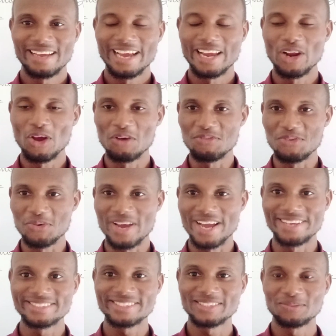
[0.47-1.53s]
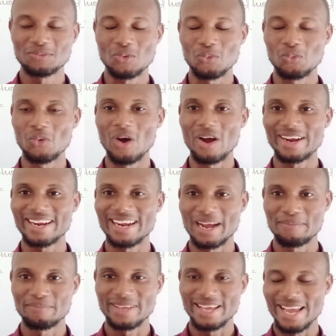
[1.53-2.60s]
Hello viewers,
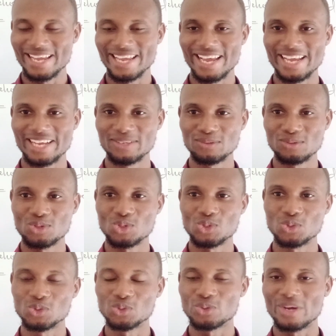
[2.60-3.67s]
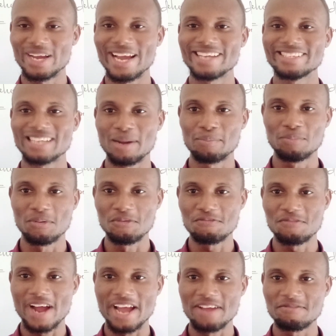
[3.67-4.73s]
welcome again to example
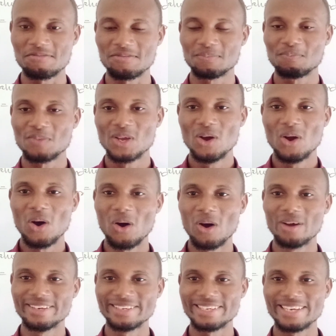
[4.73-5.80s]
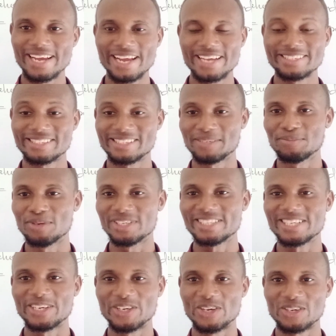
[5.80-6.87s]
5 on the
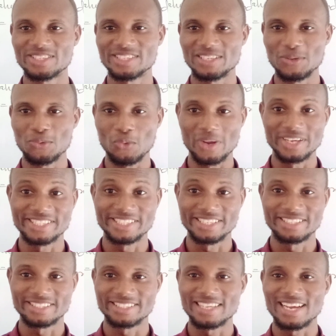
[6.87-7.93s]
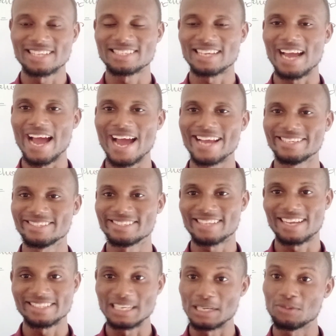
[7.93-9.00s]
simultaneous equations that I
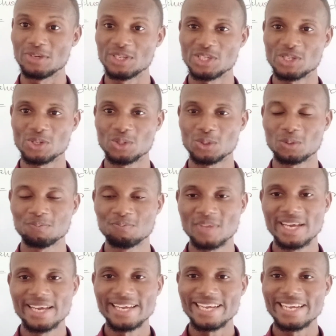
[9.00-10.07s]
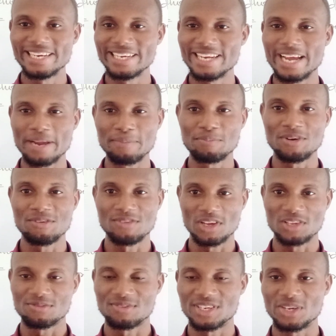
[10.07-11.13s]
started with you in the
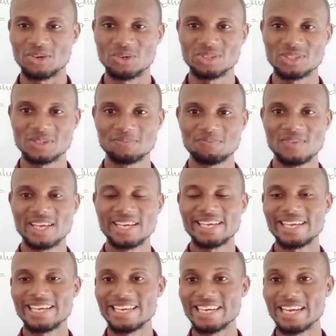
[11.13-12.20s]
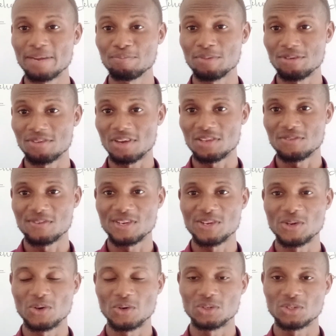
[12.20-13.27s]
previous videos. In the previous
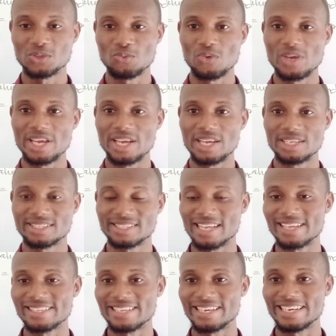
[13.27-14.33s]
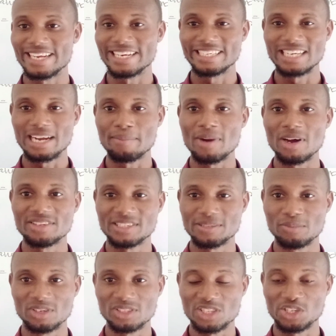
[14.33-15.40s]
videos, we started learning about
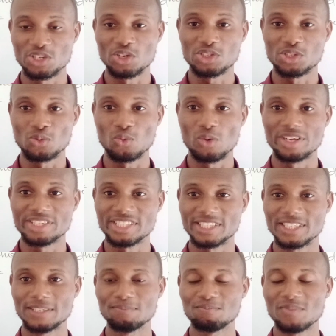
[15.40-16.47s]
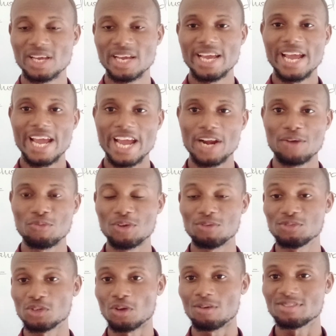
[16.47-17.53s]
simultaneous equation and
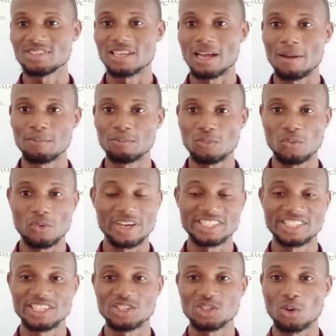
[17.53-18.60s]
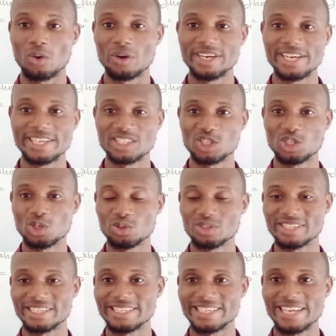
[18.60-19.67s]
we've solved some questions on it
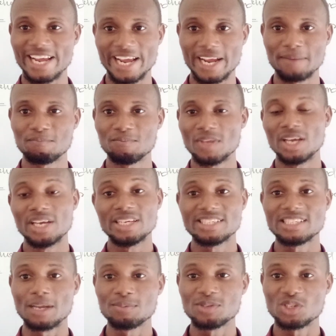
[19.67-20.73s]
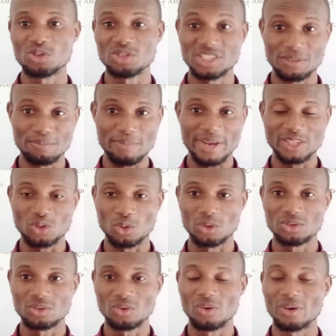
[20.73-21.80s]
using the substitution method.